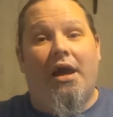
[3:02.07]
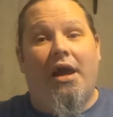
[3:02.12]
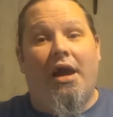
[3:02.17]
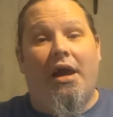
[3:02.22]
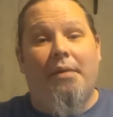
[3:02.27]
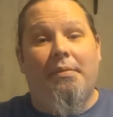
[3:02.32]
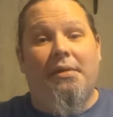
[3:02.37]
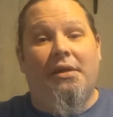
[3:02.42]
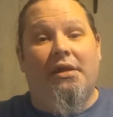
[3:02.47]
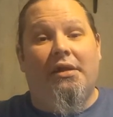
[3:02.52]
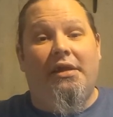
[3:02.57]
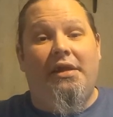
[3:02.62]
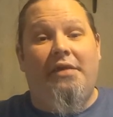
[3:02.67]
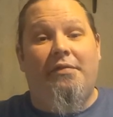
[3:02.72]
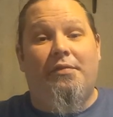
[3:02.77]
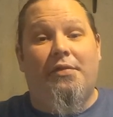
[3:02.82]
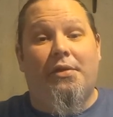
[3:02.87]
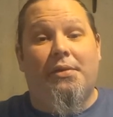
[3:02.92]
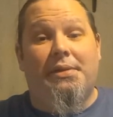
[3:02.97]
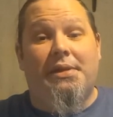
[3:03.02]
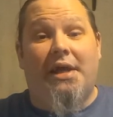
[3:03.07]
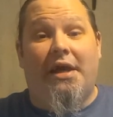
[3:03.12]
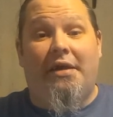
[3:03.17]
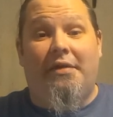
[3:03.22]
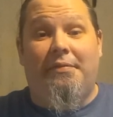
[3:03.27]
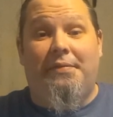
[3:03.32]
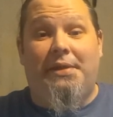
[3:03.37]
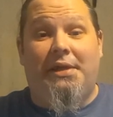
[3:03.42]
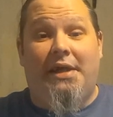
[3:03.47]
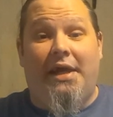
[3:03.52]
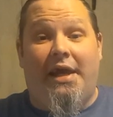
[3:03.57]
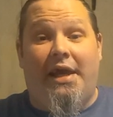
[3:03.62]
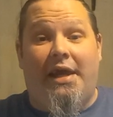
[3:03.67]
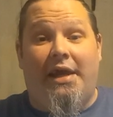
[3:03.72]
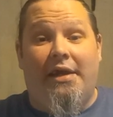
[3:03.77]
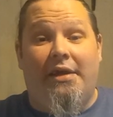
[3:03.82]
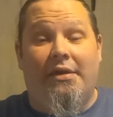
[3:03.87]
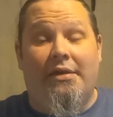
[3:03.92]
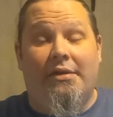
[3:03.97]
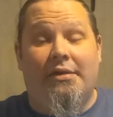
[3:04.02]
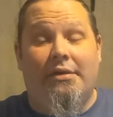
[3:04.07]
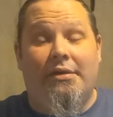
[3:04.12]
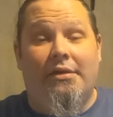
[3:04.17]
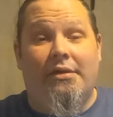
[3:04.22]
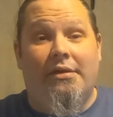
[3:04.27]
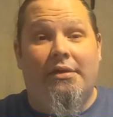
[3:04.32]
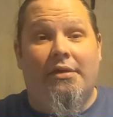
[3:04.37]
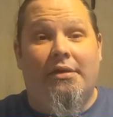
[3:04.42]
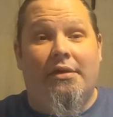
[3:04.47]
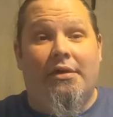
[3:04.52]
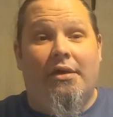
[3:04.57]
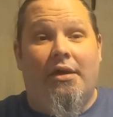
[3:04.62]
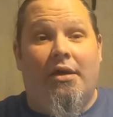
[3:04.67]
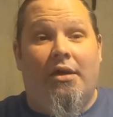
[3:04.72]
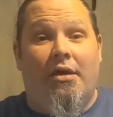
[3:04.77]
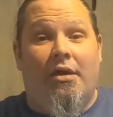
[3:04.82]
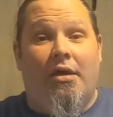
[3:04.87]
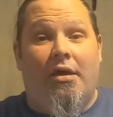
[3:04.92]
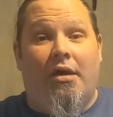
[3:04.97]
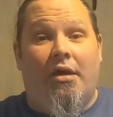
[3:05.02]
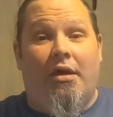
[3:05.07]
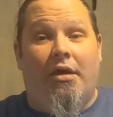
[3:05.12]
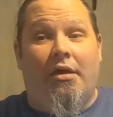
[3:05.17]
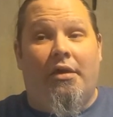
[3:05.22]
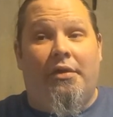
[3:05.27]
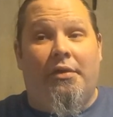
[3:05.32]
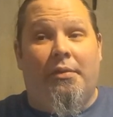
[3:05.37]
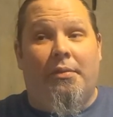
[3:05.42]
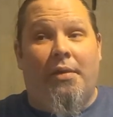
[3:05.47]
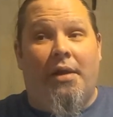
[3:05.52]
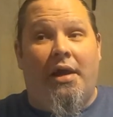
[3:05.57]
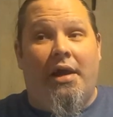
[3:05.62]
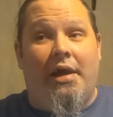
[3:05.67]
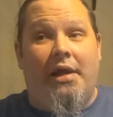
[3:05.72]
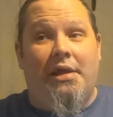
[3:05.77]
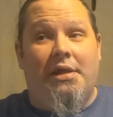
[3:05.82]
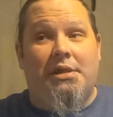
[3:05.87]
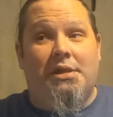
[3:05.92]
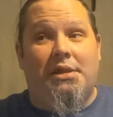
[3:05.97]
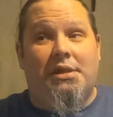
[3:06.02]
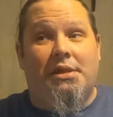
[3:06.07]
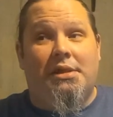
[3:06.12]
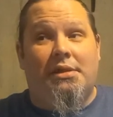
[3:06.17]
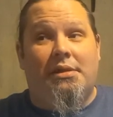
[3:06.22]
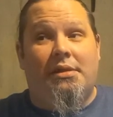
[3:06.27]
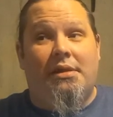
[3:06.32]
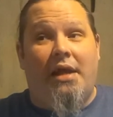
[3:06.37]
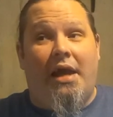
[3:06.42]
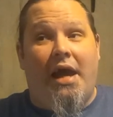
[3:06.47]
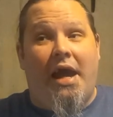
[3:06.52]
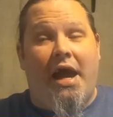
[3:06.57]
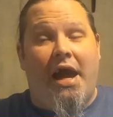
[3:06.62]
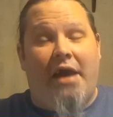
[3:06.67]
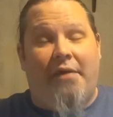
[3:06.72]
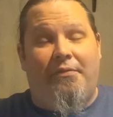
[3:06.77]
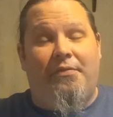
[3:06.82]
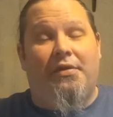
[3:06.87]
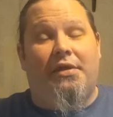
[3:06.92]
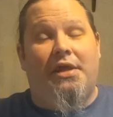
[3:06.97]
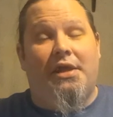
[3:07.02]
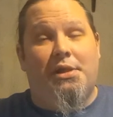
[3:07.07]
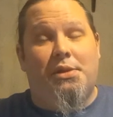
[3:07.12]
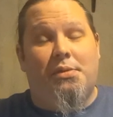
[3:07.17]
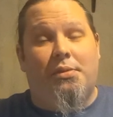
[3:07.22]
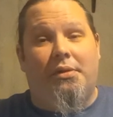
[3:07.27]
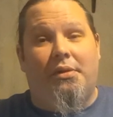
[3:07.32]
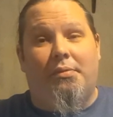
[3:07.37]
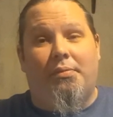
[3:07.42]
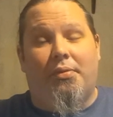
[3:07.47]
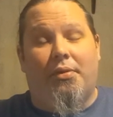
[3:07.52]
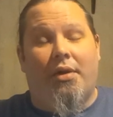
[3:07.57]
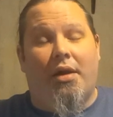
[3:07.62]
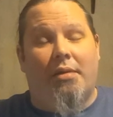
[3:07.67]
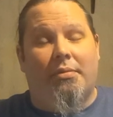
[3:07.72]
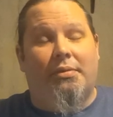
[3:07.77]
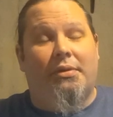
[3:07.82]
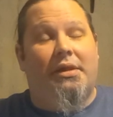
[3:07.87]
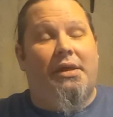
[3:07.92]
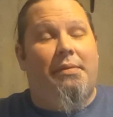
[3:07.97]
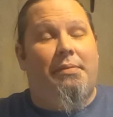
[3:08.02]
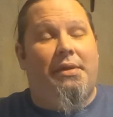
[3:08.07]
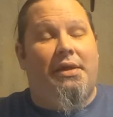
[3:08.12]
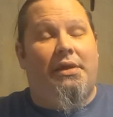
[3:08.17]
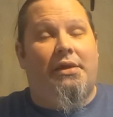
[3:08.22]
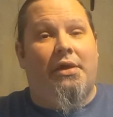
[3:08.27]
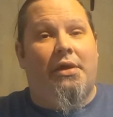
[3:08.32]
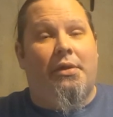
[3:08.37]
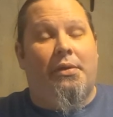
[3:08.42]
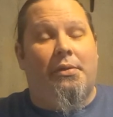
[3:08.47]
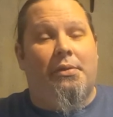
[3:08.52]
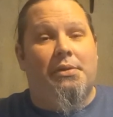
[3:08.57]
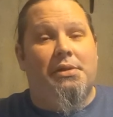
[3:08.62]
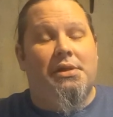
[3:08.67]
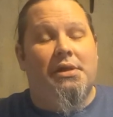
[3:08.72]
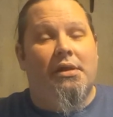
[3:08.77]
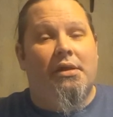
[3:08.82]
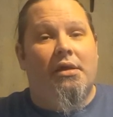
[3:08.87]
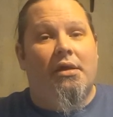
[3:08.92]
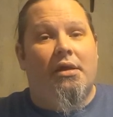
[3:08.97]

I'm going to leave those out of today. Otherwise, half of this would probably be those.